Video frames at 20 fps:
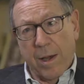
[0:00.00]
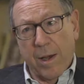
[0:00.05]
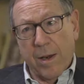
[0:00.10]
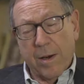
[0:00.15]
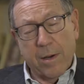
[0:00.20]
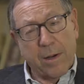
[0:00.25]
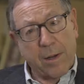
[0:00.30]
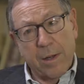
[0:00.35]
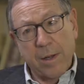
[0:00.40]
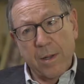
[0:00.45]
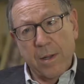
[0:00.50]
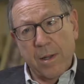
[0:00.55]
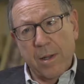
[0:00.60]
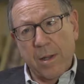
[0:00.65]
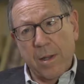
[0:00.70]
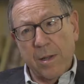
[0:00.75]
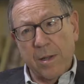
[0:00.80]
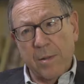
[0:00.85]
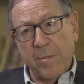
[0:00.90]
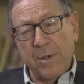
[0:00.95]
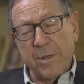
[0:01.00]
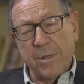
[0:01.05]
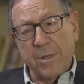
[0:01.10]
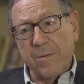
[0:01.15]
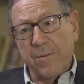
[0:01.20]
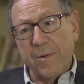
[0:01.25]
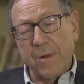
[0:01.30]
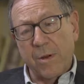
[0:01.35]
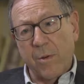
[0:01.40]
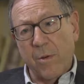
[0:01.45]
our
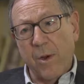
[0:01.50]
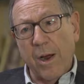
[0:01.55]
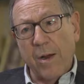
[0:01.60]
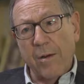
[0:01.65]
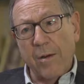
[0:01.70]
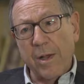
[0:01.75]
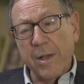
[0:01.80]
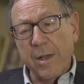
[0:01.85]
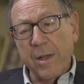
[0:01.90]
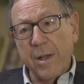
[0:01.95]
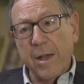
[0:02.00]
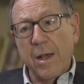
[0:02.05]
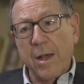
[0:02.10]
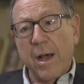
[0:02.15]
Commission of Inquiry,